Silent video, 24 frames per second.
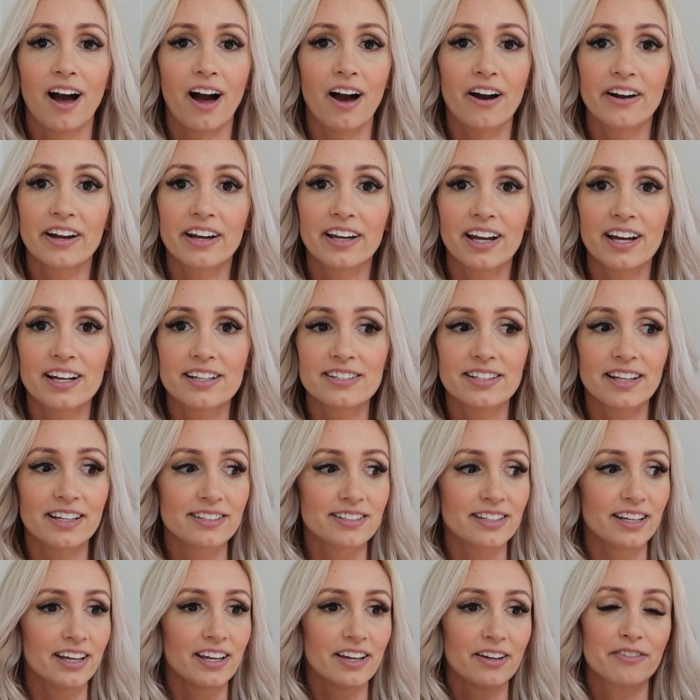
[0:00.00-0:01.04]
All right guys,
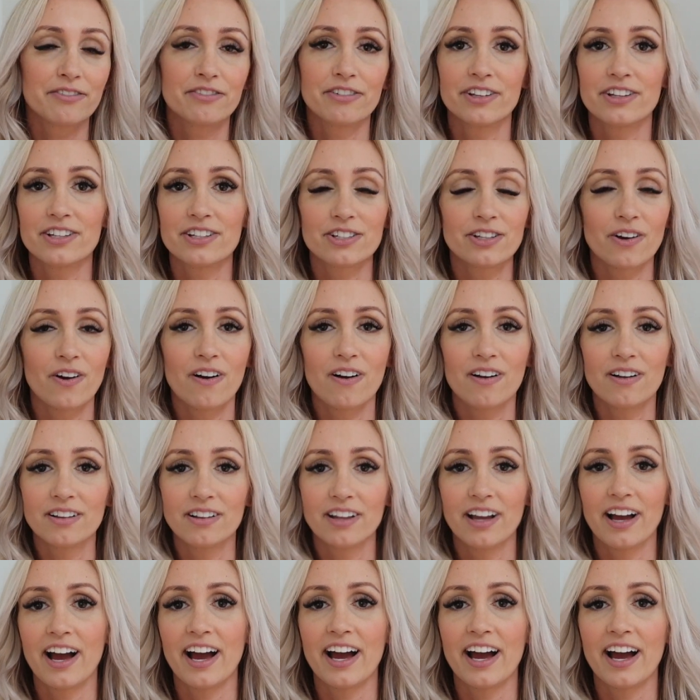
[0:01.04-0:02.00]
that's it for this haul.